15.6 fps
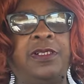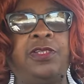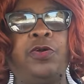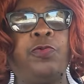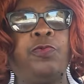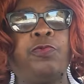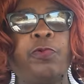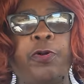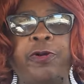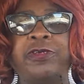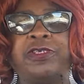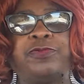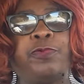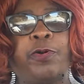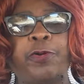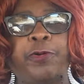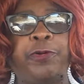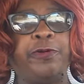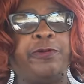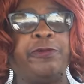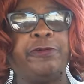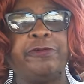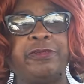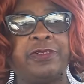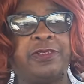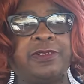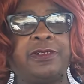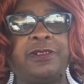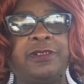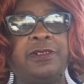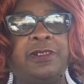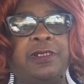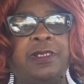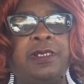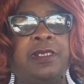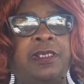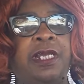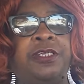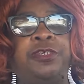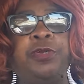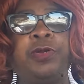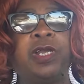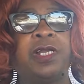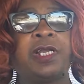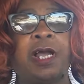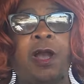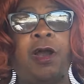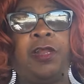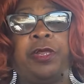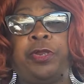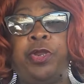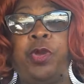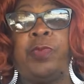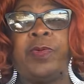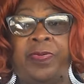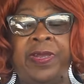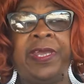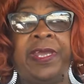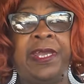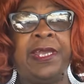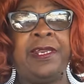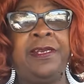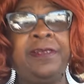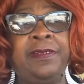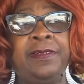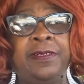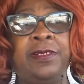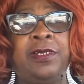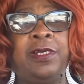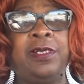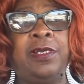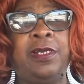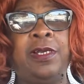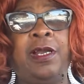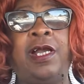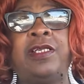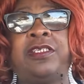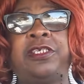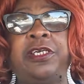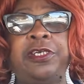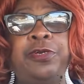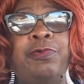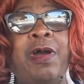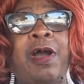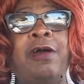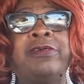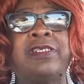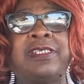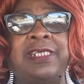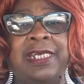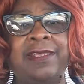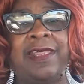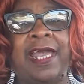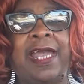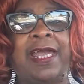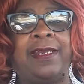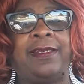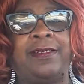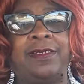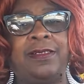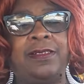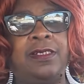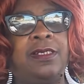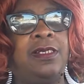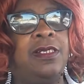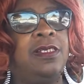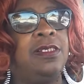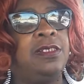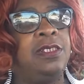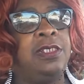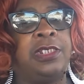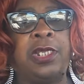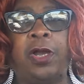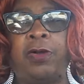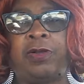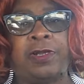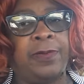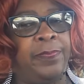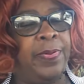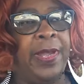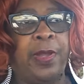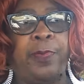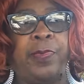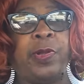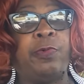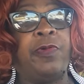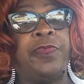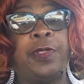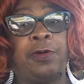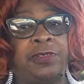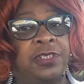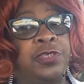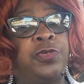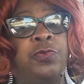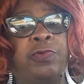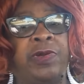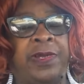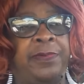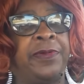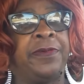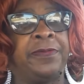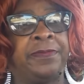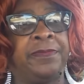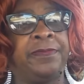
the worst words that you can call a human being. Until you all see that, don't compare me with those two women.